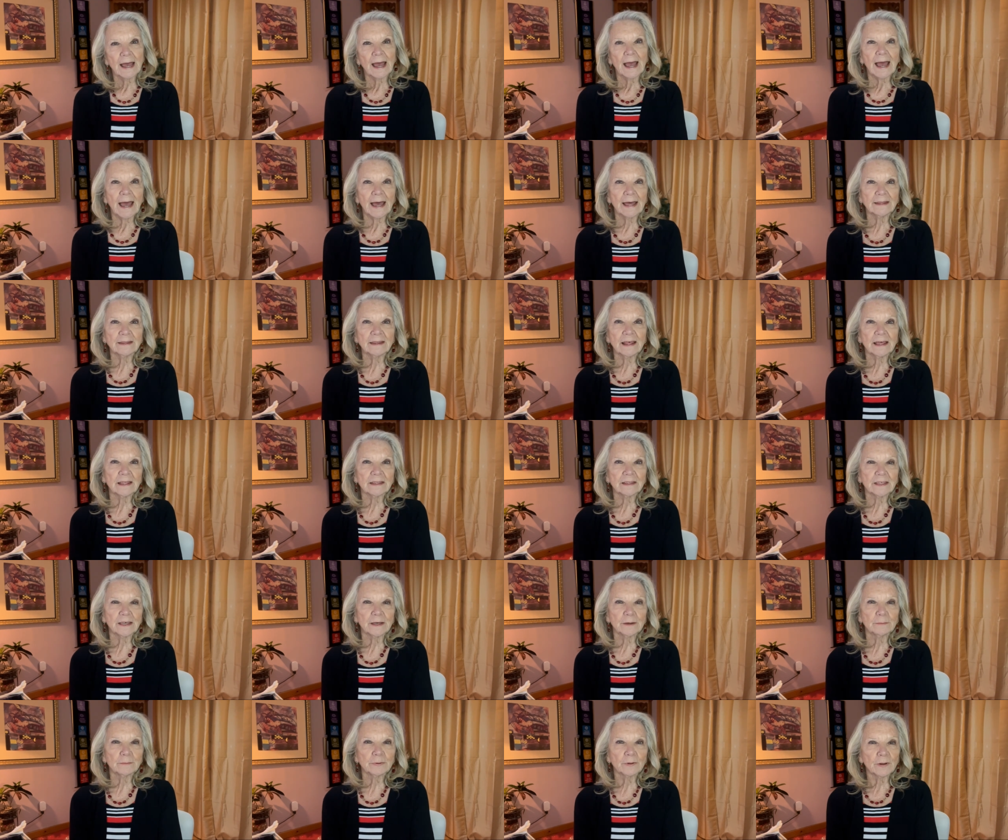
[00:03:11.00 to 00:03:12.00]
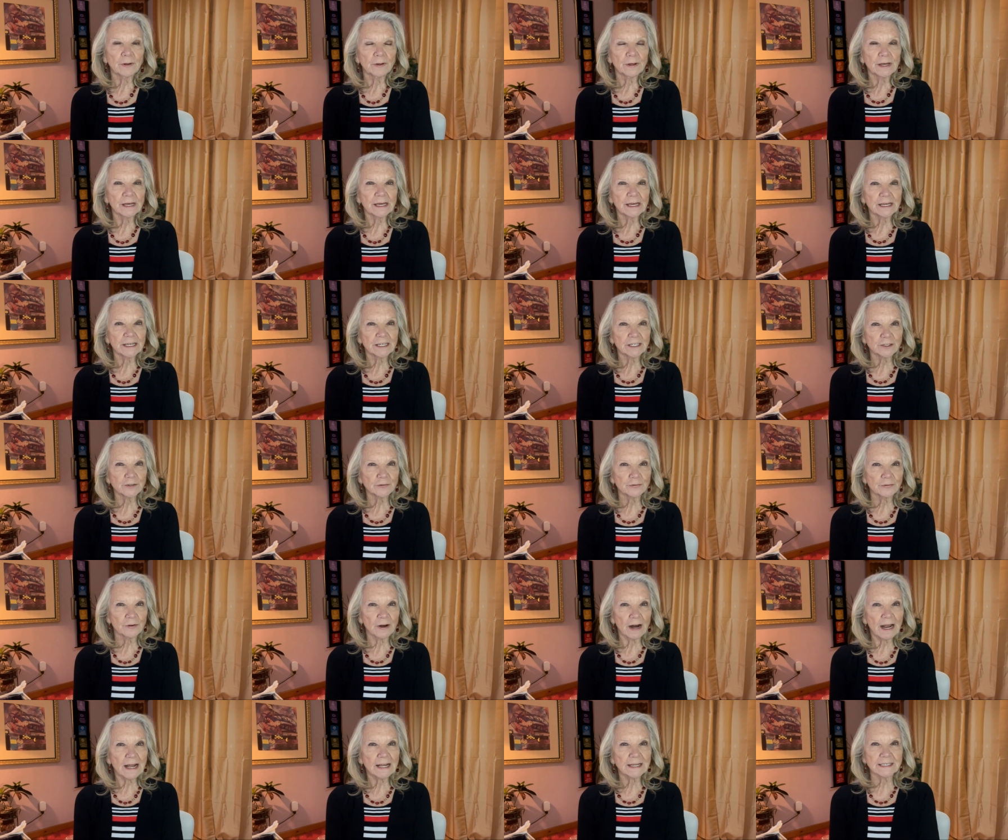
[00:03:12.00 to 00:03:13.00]
and that the employee can
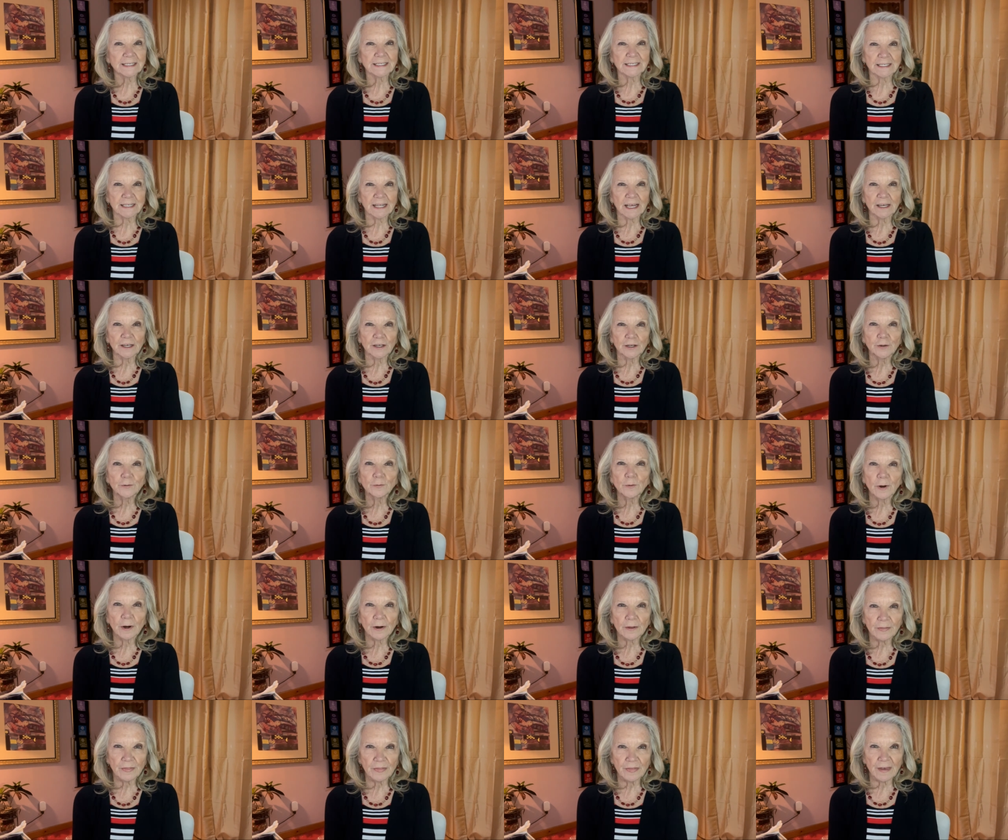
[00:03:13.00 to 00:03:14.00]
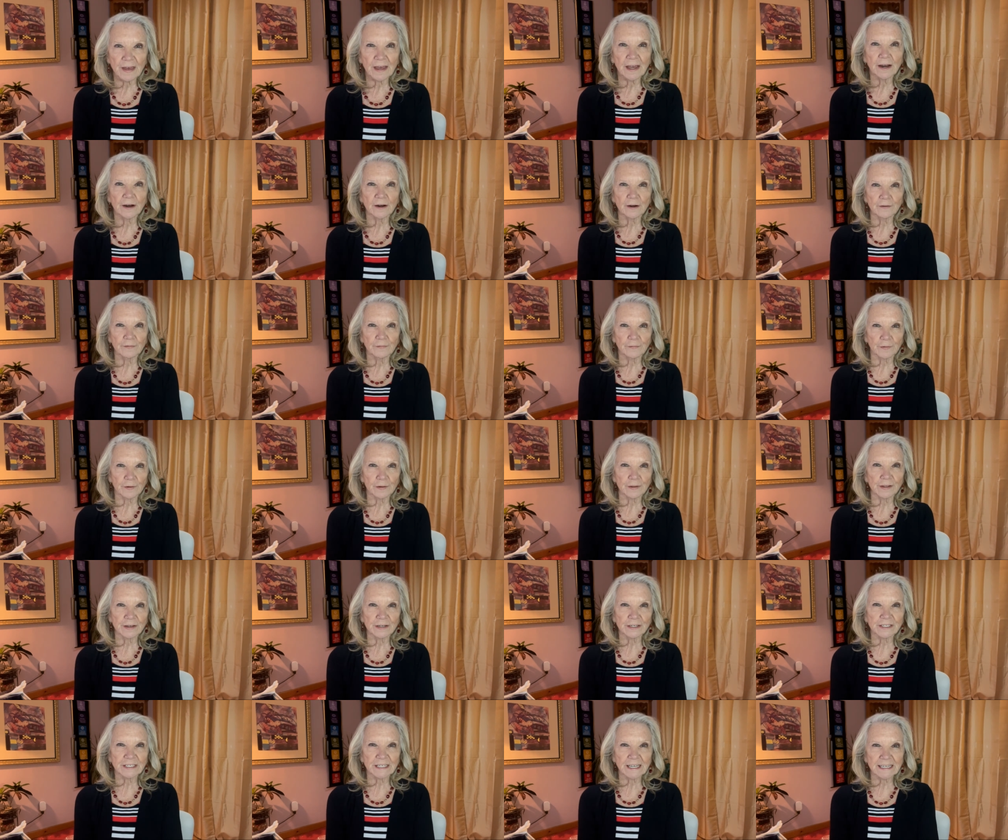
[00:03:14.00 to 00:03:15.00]
trust that you are there for
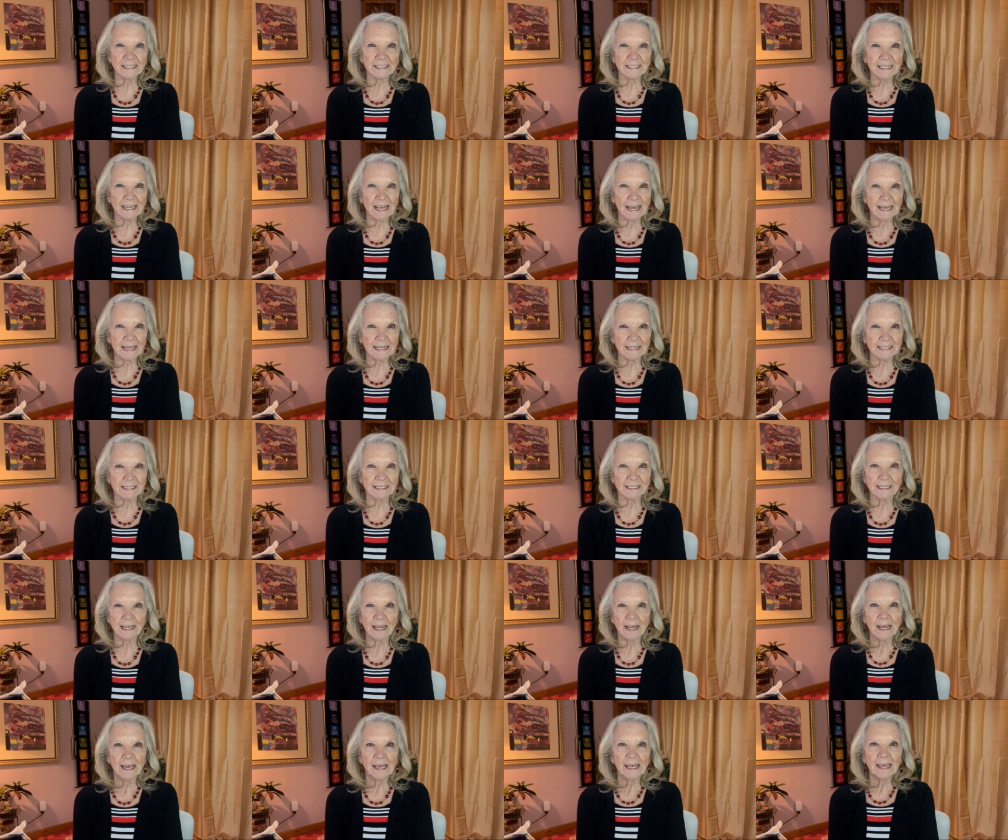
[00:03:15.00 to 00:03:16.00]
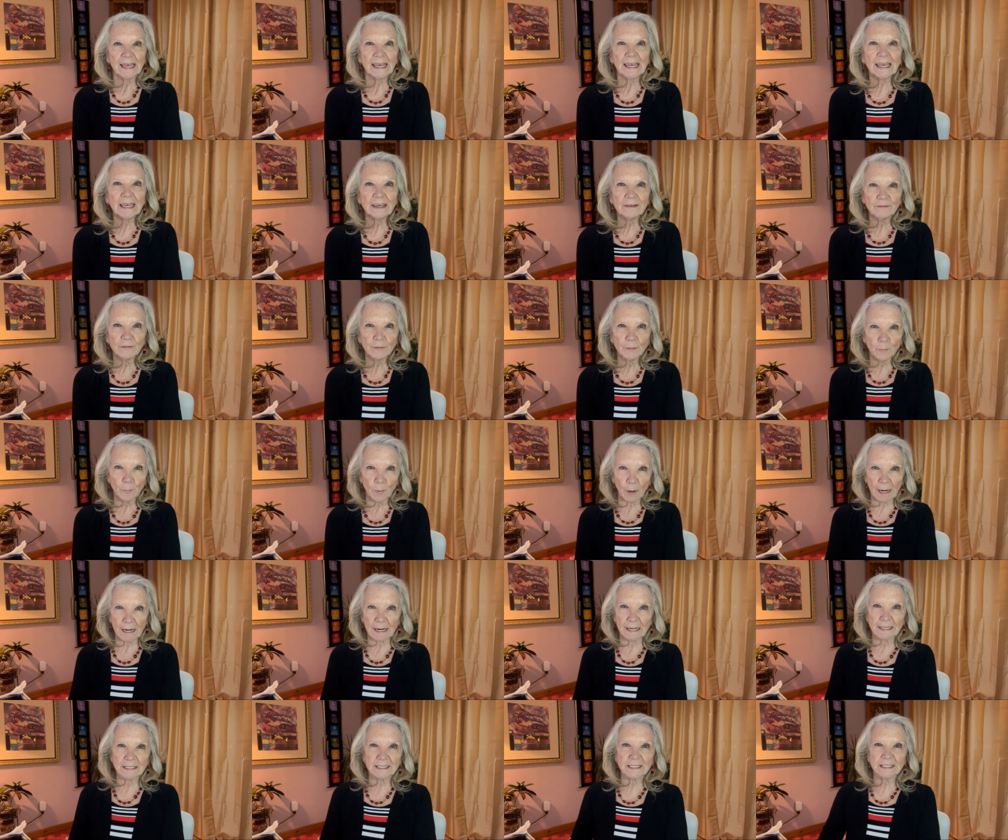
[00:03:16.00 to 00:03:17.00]
their success, even when
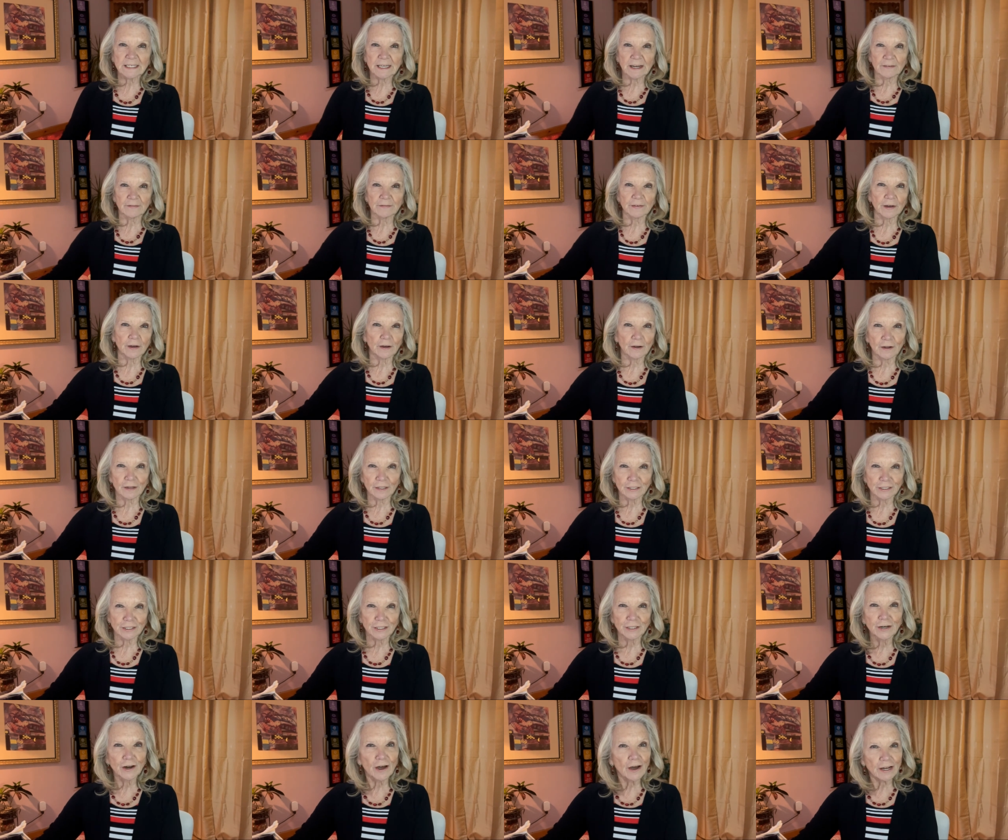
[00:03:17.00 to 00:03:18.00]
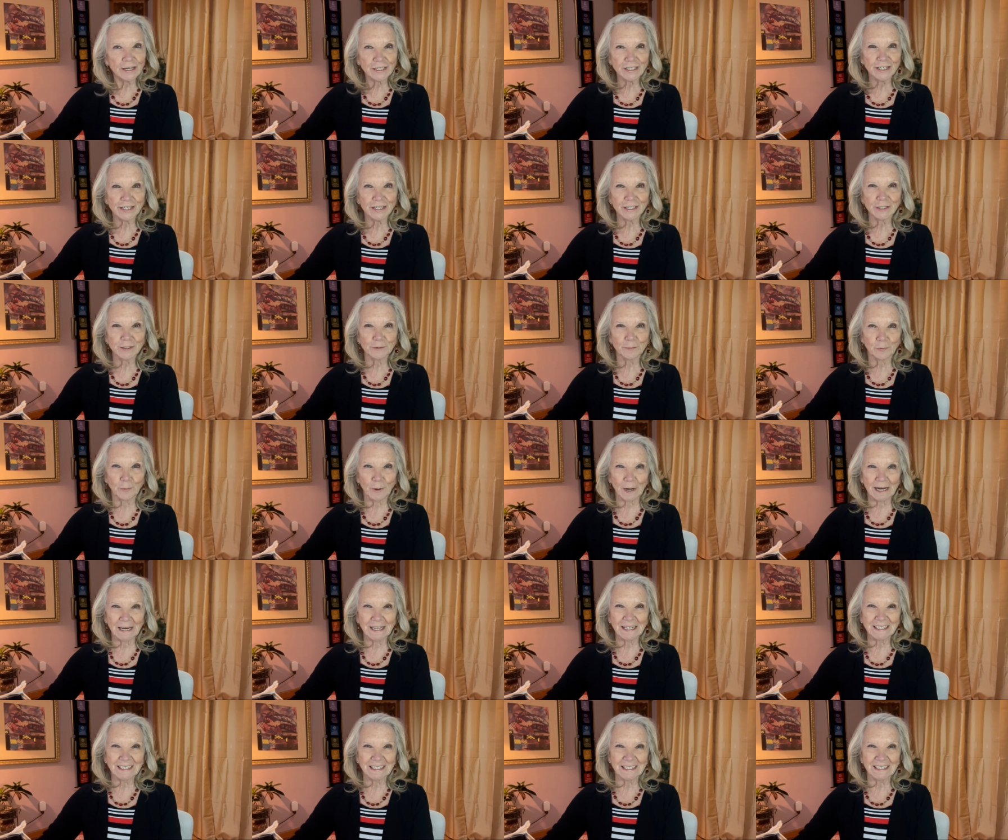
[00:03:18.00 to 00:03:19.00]
it's difficult, not just when
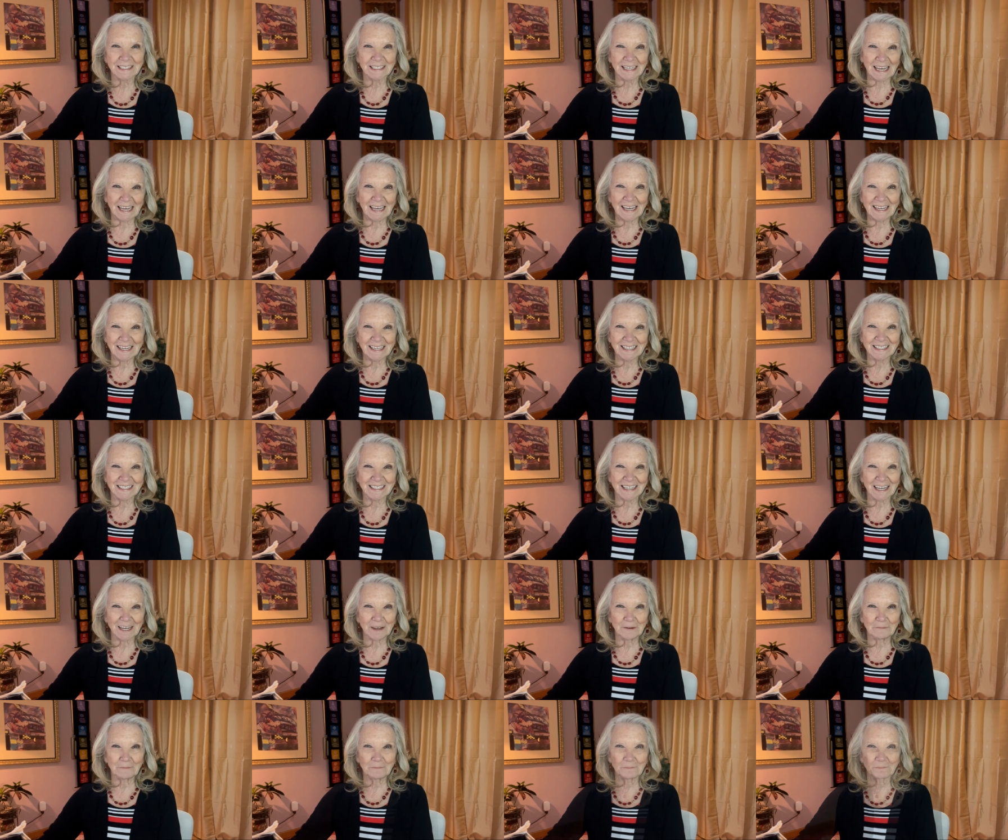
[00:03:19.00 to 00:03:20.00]
it's easy.